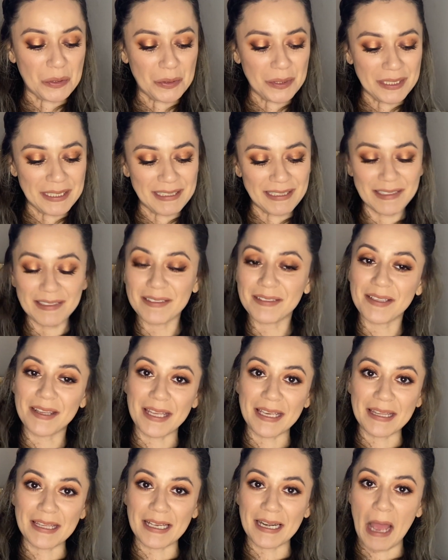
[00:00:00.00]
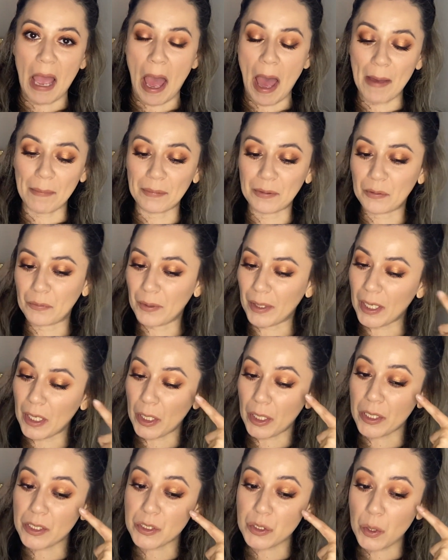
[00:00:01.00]
one little thing that happened over
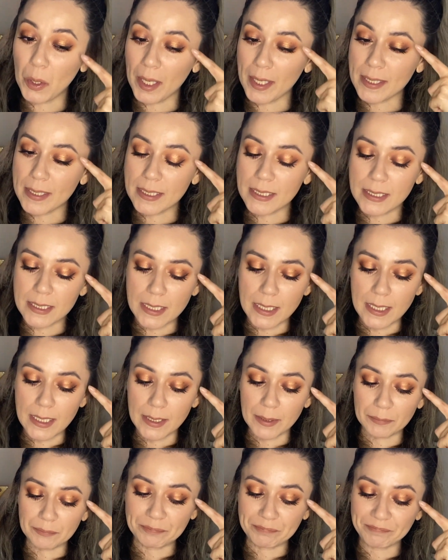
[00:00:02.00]
here. As you can see,